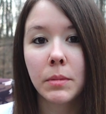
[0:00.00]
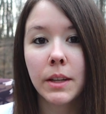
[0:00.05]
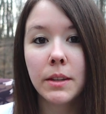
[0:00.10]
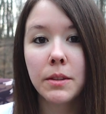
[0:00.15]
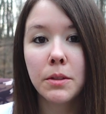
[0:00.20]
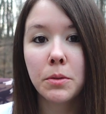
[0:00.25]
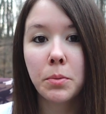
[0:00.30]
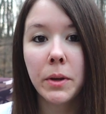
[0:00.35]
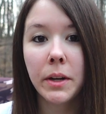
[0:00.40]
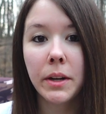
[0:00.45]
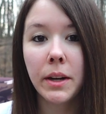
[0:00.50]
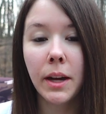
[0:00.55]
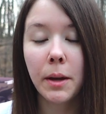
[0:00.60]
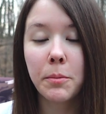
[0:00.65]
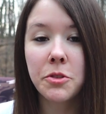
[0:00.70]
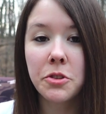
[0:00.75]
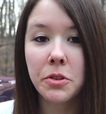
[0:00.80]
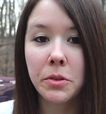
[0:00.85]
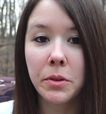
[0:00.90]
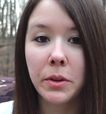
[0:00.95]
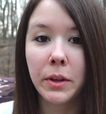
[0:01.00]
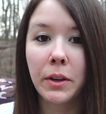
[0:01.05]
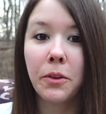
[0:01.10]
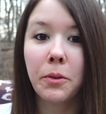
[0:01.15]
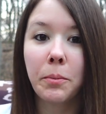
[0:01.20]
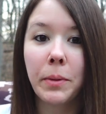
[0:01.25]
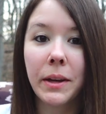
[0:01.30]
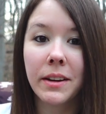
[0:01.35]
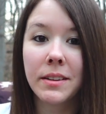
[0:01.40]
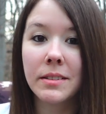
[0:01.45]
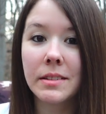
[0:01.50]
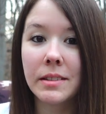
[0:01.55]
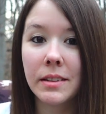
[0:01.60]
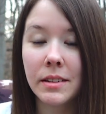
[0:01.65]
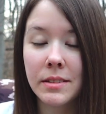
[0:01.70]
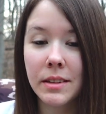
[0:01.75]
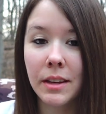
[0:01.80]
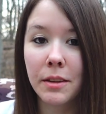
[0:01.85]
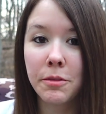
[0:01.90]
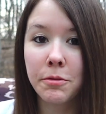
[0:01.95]
This one I'm showing you because it
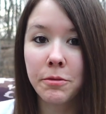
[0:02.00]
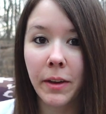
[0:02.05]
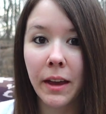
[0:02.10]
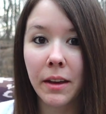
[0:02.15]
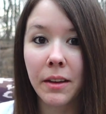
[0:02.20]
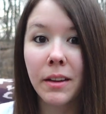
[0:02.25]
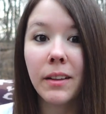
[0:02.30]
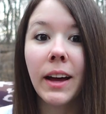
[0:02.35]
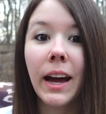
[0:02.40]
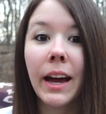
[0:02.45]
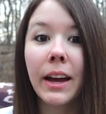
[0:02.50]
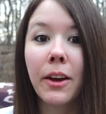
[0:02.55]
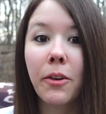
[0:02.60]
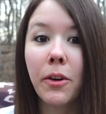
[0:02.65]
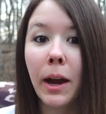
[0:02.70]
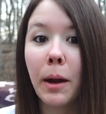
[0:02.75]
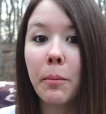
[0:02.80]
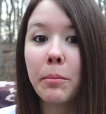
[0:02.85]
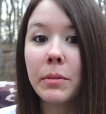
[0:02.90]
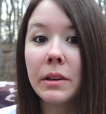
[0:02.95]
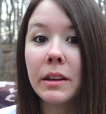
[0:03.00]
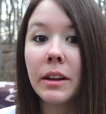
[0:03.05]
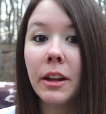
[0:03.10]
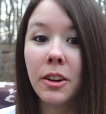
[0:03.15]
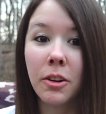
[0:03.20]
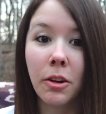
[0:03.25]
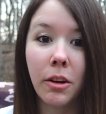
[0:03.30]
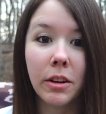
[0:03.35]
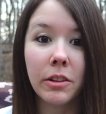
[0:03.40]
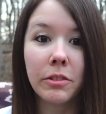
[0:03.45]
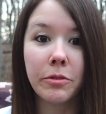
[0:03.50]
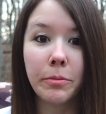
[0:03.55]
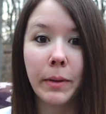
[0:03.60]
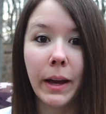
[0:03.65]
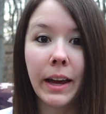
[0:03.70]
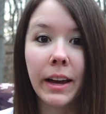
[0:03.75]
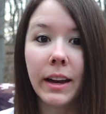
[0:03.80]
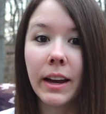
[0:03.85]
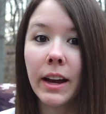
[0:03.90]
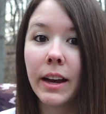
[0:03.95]
is a fail. I grabbed it in all of
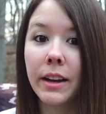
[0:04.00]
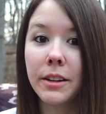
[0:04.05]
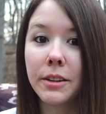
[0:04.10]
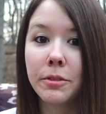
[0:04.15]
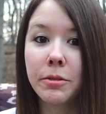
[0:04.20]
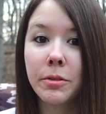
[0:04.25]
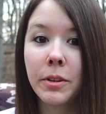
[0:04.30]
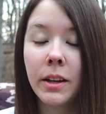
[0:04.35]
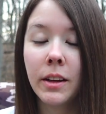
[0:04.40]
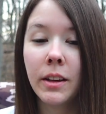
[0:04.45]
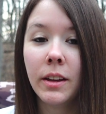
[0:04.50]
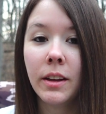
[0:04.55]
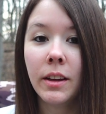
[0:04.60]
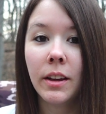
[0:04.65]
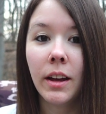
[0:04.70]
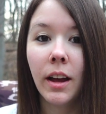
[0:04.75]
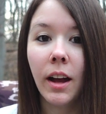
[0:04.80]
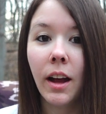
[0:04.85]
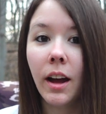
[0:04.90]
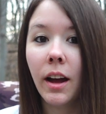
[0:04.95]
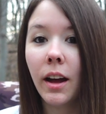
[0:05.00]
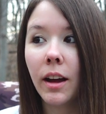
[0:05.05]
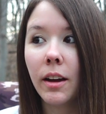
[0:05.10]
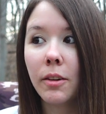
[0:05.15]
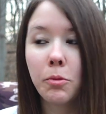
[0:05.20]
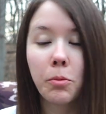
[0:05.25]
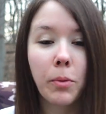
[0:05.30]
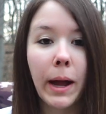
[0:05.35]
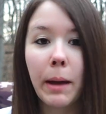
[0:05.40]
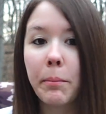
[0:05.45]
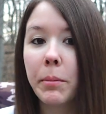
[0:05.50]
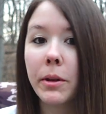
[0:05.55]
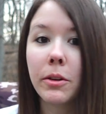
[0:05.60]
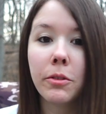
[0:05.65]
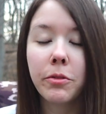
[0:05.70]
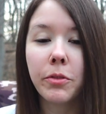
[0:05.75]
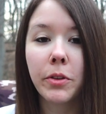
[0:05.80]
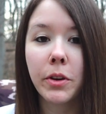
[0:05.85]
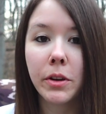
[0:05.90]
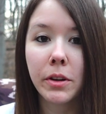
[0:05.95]
my kind of rabid
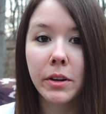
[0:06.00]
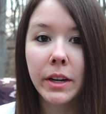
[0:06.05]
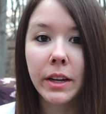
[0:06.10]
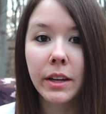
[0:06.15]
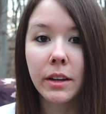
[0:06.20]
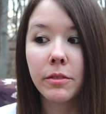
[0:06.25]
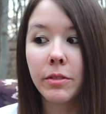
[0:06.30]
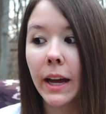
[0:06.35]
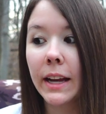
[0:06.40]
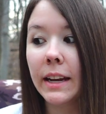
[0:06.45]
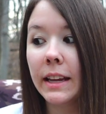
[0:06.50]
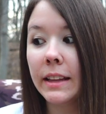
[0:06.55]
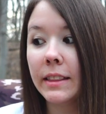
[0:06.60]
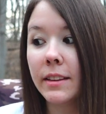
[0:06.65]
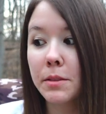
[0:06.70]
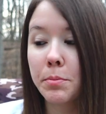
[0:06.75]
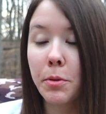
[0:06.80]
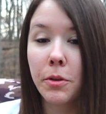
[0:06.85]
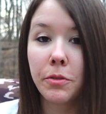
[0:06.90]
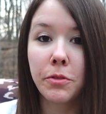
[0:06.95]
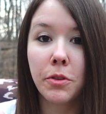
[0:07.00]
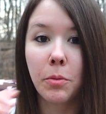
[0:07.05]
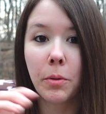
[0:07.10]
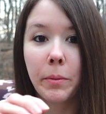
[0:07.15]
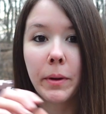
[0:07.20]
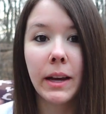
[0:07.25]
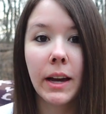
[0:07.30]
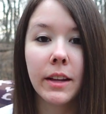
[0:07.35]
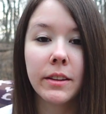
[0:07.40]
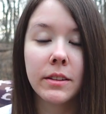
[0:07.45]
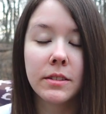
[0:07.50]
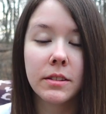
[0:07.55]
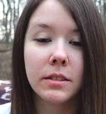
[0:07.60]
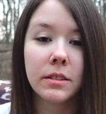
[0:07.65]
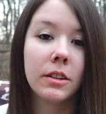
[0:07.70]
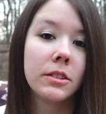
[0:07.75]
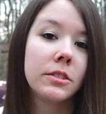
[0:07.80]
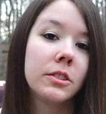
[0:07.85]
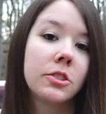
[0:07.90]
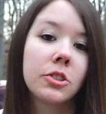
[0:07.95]
fury of, I need this perfume, oh my god, this is
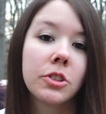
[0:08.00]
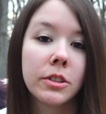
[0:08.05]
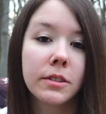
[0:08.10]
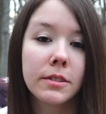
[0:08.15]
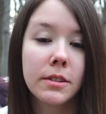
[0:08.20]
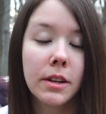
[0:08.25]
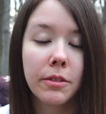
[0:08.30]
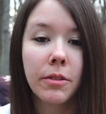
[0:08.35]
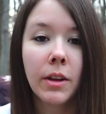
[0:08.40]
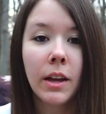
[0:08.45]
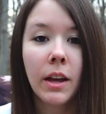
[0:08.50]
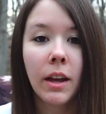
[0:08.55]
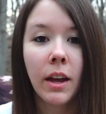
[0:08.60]
all such good stuff.